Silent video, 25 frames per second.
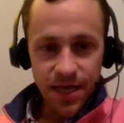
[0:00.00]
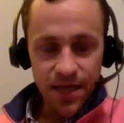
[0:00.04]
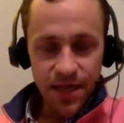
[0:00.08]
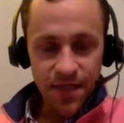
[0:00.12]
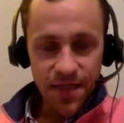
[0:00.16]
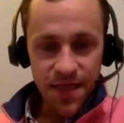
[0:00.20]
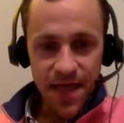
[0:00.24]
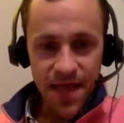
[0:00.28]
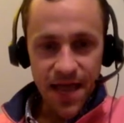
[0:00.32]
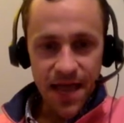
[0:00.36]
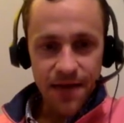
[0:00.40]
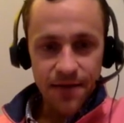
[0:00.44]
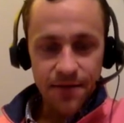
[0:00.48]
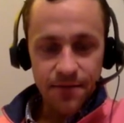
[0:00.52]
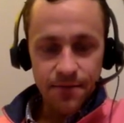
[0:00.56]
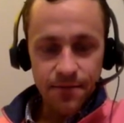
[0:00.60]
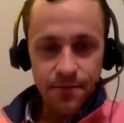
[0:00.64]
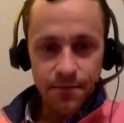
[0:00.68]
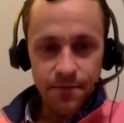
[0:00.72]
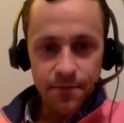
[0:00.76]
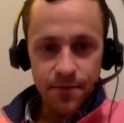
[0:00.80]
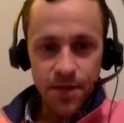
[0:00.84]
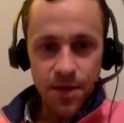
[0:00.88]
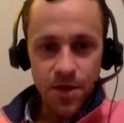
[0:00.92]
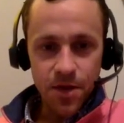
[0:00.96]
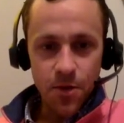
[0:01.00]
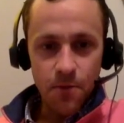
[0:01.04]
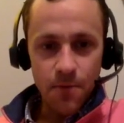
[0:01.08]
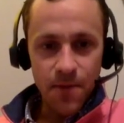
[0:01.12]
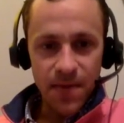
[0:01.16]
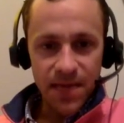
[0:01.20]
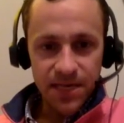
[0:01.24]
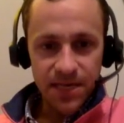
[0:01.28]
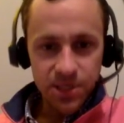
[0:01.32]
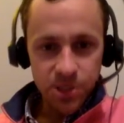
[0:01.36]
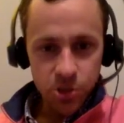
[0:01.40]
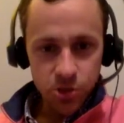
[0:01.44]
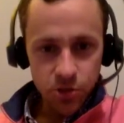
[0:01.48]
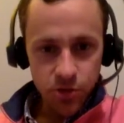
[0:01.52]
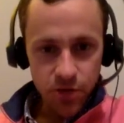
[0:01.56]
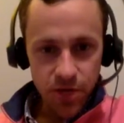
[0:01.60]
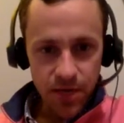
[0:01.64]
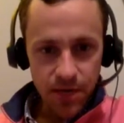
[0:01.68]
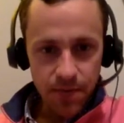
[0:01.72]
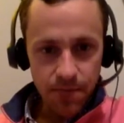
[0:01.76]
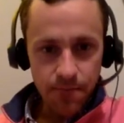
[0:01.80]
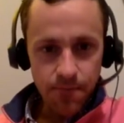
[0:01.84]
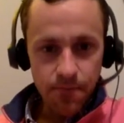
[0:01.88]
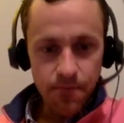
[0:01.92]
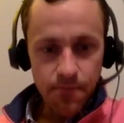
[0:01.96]
that, you know,
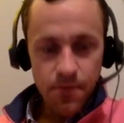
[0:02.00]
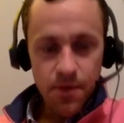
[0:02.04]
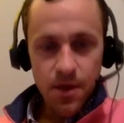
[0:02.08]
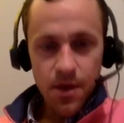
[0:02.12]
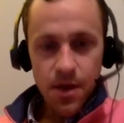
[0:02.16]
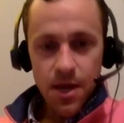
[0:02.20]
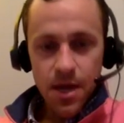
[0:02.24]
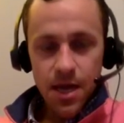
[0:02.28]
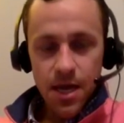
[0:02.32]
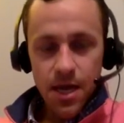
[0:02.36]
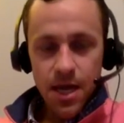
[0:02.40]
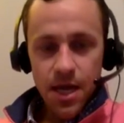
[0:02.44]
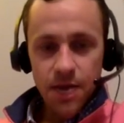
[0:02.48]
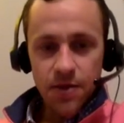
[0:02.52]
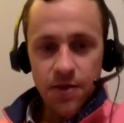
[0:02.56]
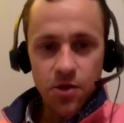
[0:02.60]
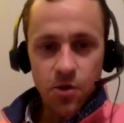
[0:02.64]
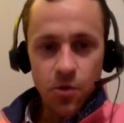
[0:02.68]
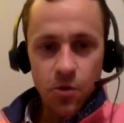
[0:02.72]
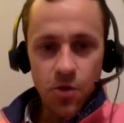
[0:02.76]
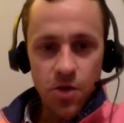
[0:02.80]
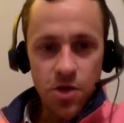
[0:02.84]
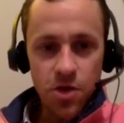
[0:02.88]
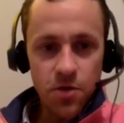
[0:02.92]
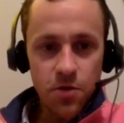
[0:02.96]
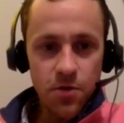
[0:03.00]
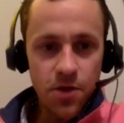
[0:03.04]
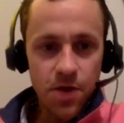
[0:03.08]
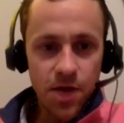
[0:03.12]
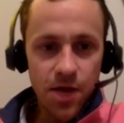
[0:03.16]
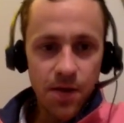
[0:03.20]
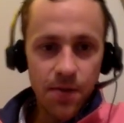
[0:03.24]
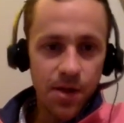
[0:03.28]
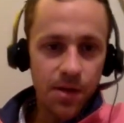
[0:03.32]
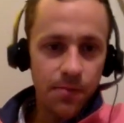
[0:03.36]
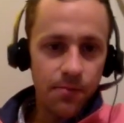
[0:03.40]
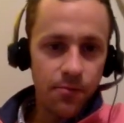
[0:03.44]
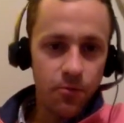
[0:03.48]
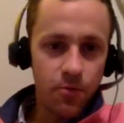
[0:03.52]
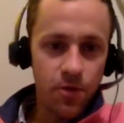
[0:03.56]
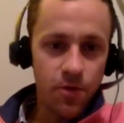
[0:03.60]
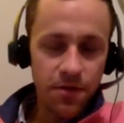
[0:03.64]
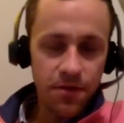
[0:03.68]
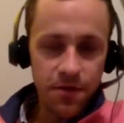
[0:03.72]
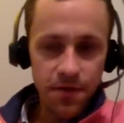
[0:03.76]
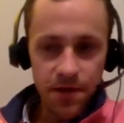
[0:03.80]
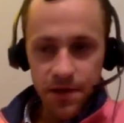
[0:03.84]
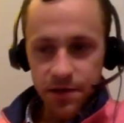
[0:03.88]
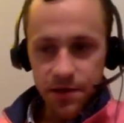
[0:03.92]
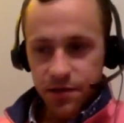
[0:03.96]
mainstream. And so when you come up
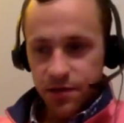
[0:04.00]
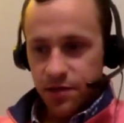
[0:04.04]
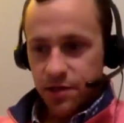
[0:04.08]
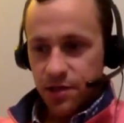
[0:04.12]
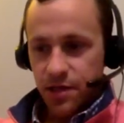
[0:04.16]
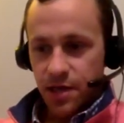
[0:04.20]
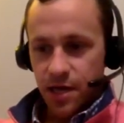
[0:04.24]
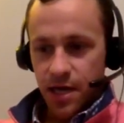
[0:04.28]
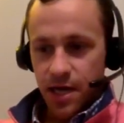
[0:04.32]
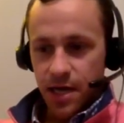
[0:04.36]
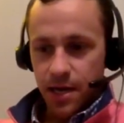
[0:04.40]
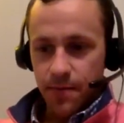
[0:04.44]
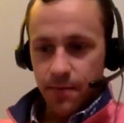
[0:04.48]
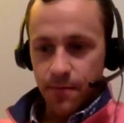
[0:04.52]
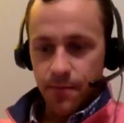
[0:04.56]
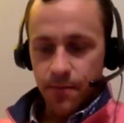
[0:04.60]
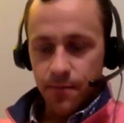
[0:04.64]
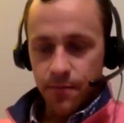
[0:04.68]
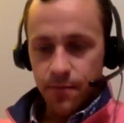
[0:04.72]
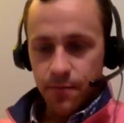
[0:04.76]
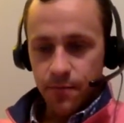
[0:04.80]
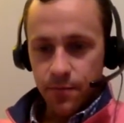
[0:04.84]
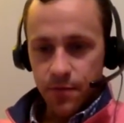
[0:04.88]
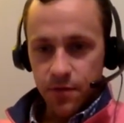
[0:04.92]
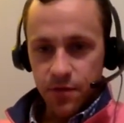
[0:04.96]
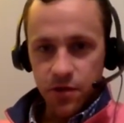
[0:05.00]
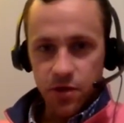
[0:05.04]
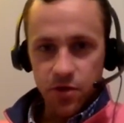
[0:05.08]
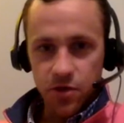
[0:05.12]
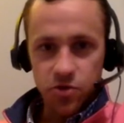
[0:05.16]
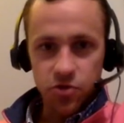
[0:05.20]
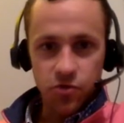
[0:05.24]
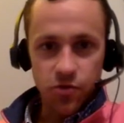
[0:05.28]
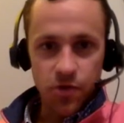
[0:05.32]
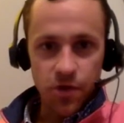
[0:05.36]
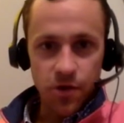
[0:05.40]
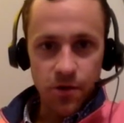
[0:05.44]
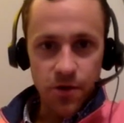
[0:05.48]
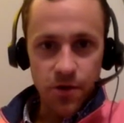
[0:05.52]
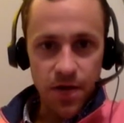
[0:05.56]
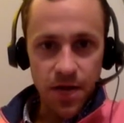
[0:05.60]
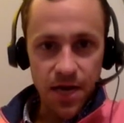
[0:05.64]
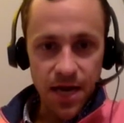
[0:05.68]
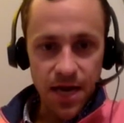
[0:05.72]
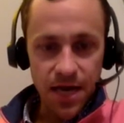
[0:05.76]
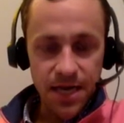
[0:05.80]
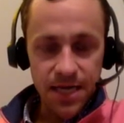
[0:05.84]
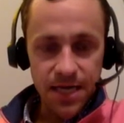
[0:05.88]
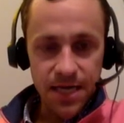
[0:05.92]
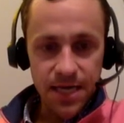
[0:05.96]
with this, um, this contrarian
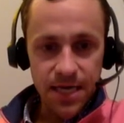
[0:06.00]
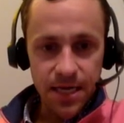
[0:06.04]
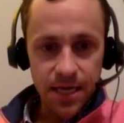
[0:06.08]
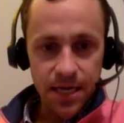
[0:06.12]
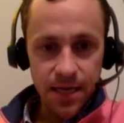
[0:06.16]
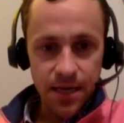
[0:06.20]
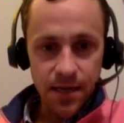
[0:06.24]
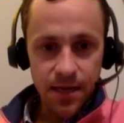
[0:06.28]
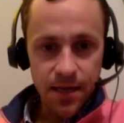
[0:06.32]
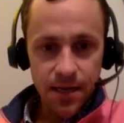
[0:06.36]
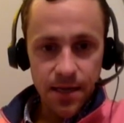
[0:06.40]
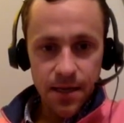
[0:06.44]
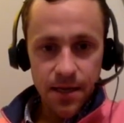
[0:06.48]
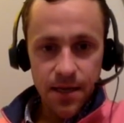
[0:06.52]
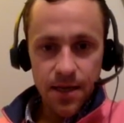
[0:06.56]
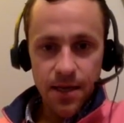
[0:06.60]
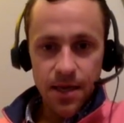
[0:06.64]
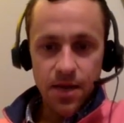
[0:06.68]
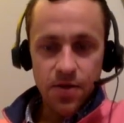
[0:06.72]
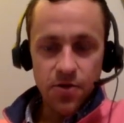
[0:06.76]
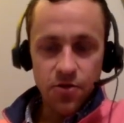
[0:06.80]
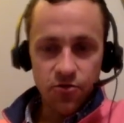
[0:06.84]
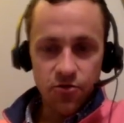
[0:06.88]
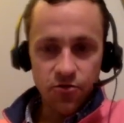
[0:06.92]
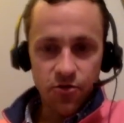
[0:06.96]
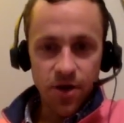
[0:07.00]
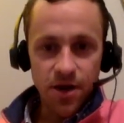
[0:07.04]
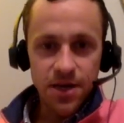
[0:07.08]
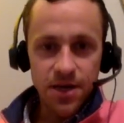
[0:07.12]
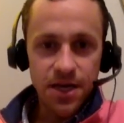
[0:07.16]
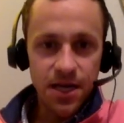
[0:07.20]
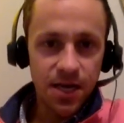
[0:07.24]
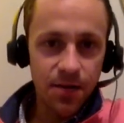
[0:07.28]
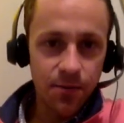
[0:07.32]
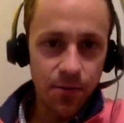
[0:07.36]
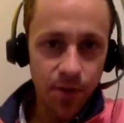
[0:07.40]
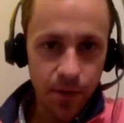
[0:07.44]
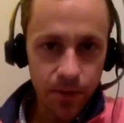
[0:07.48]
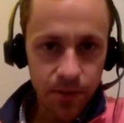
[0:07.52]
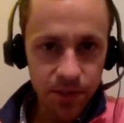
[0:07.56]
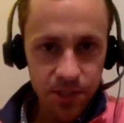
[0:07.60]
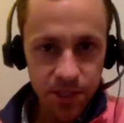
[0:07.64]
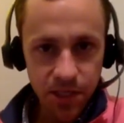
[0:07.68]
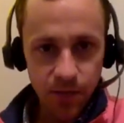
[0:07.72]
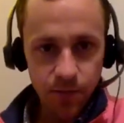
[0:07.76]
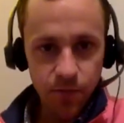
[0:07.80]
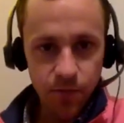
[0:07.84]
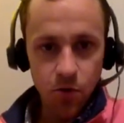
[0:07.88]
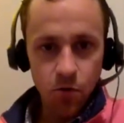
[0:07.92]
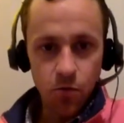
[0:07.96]
idea and you're trying to get it published
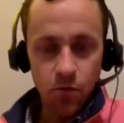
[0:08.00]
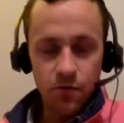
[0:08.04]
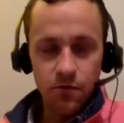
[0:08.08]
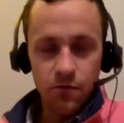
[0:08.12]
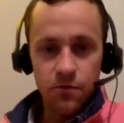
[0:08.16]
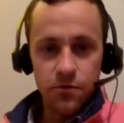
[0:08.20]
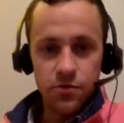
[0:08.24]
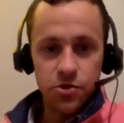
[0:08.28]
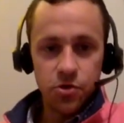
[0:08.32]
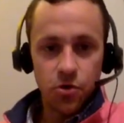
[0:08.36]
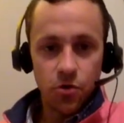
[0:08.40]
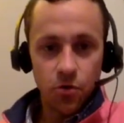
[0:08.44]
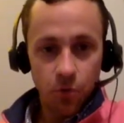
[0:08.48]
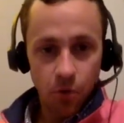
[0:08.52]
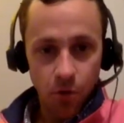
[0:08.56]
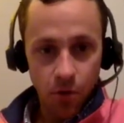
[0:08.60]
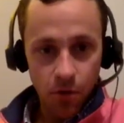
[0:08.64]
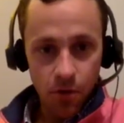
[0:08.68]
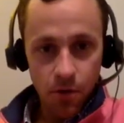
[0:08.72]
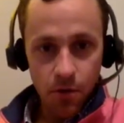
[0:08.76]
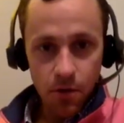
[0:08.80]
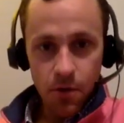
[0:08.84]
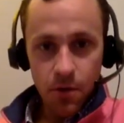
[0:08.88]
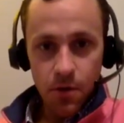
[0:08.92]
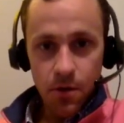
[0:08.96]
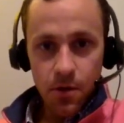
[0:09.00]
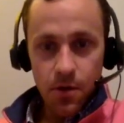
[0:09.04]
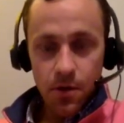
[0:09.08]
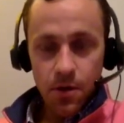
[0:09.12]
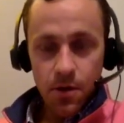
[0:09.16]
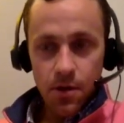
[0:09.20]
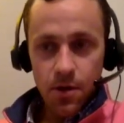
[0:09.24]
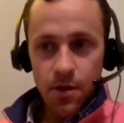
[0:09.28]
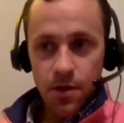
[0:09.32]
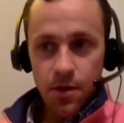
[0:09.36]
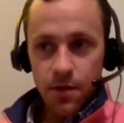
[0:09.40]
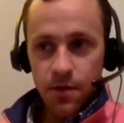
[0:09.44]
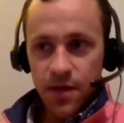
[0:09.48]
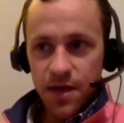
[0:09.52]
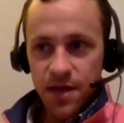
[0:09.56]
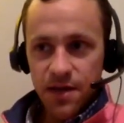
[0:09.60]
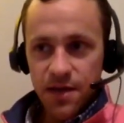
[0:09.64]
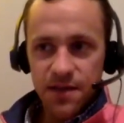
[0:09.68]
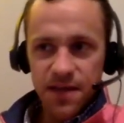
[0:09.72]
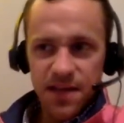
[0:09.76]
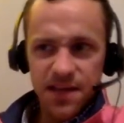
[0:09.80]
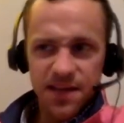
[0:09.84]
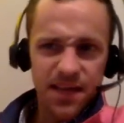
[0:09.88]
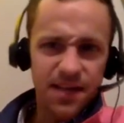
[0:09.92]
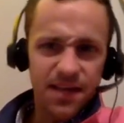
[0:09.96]
in a peer review journal, they,
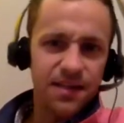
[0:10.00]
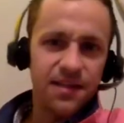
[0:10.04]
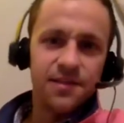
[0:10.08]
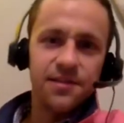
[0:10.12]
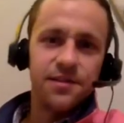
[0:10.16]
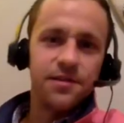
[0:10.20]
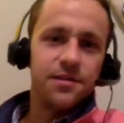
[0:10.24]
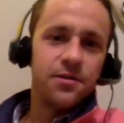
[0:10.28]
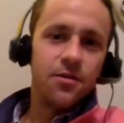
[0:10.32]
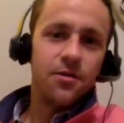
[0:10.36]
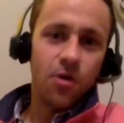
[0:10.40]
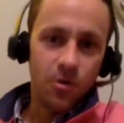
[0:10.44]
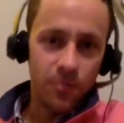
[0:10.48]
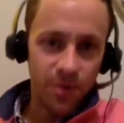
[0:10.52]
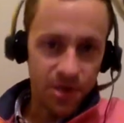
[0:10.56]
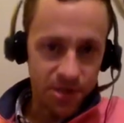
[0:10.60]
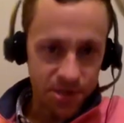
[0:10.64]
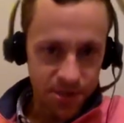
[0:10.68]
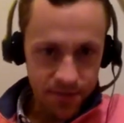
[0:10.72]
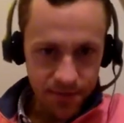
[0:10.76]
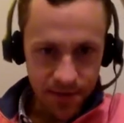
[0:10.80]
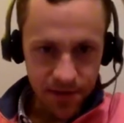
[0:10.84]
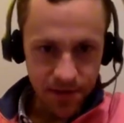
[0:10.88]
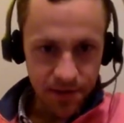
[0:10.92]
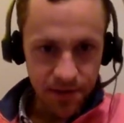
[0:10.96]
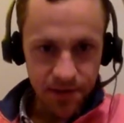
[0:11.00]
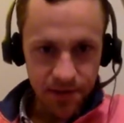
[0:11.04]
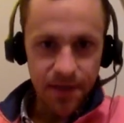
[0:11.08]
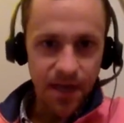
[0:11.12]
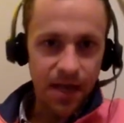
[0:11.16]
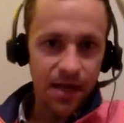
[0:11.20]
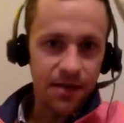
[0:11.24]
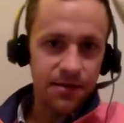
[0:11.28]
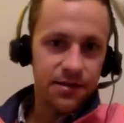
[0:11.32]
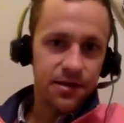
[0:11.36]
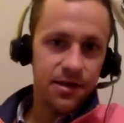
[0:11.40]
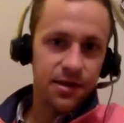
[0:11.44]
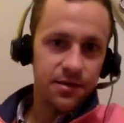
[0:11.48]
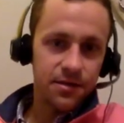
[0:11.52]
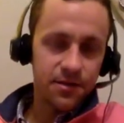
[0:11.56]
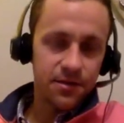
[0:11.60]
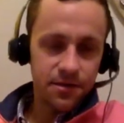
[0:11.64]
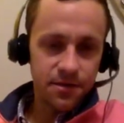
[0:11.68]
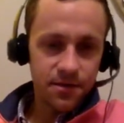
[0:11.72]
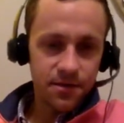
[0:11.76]
they say, this is garbage. This is nonsense.